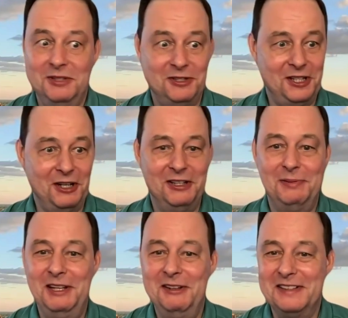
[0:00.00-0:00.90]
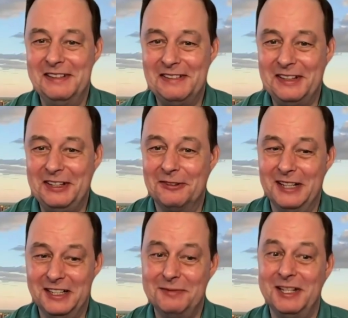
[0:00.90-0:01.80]
You should always be using secure
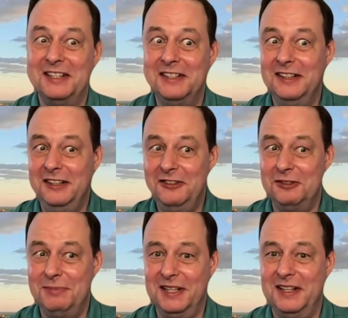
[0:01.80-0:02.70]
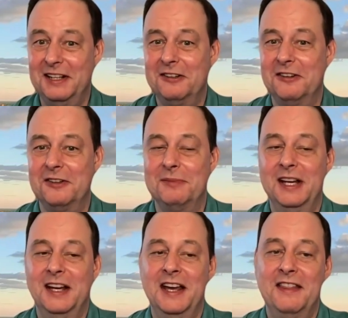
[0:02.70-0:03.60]
random. And ideally, you should pick an algorithm
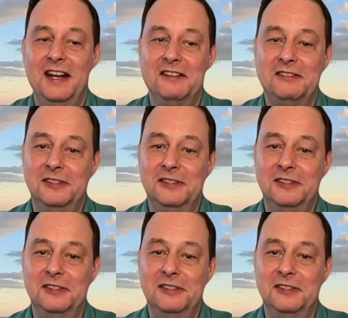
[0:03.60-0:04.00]
that has a